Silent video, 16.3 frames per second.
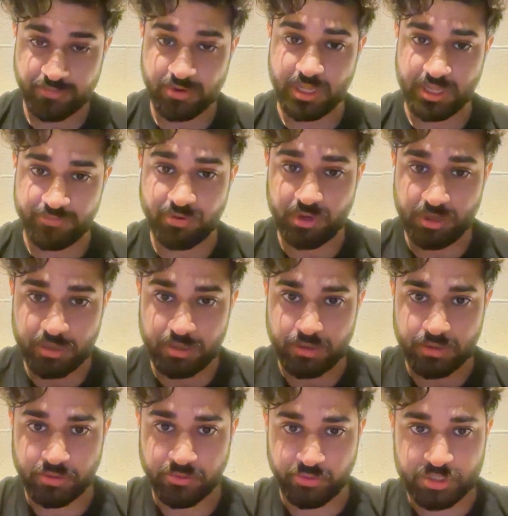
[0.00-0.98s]
They were
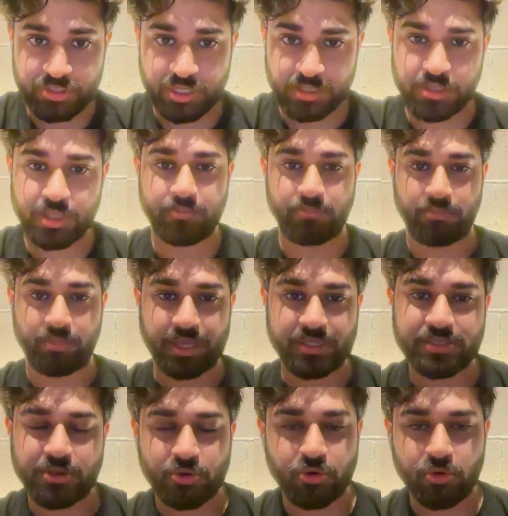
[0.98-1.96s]
even reaching
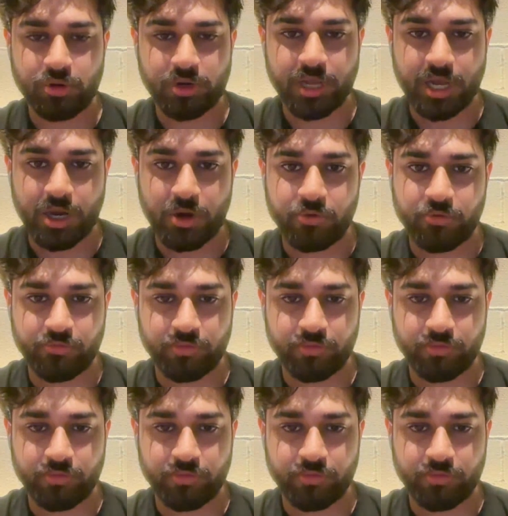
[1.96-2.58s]
them as a cold